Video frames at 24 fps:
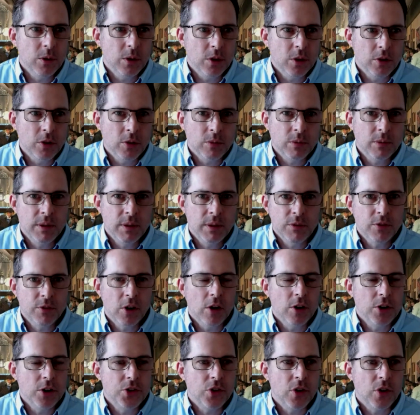little gift
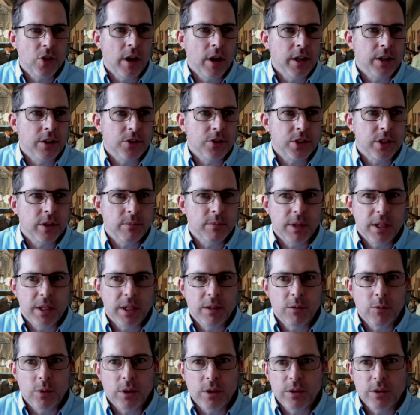card drawing or
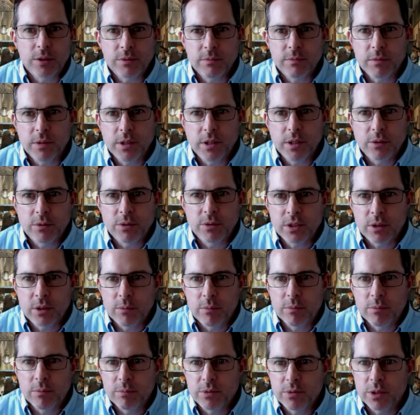something where,
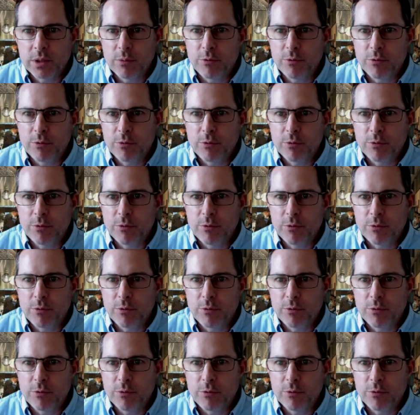some